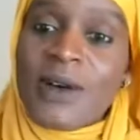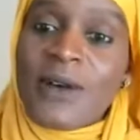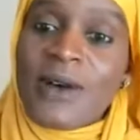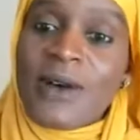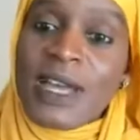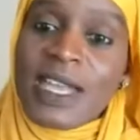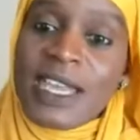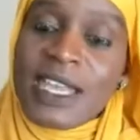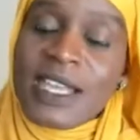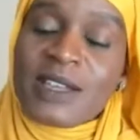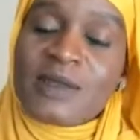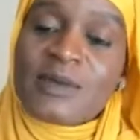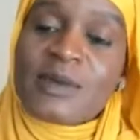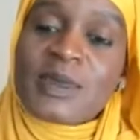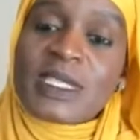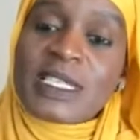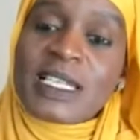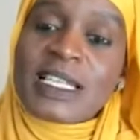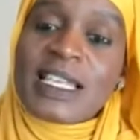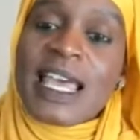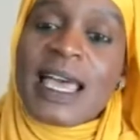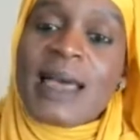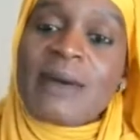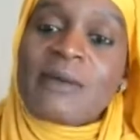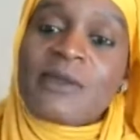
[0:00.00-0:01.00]
Walaikum
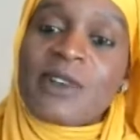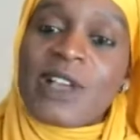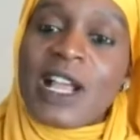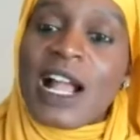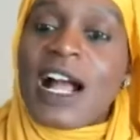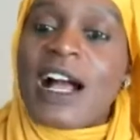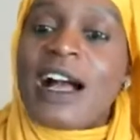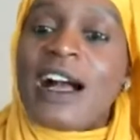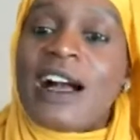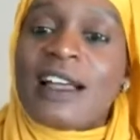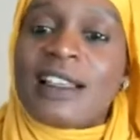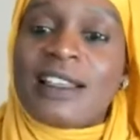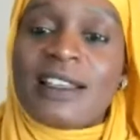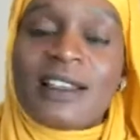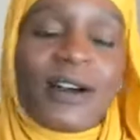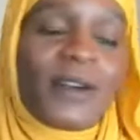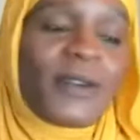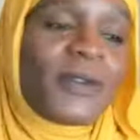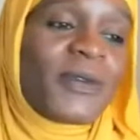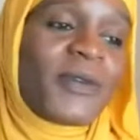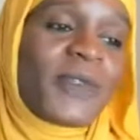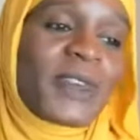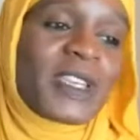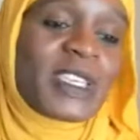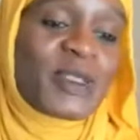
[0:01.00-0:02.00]
salam, Rihal
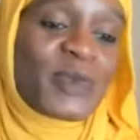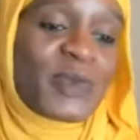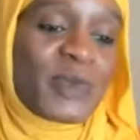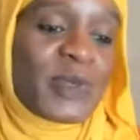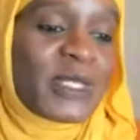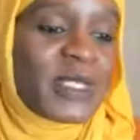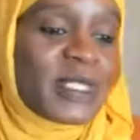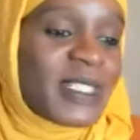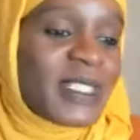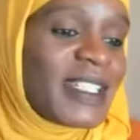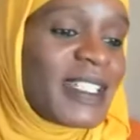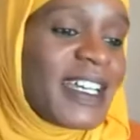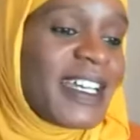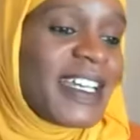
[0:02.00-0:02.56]
on Facebook.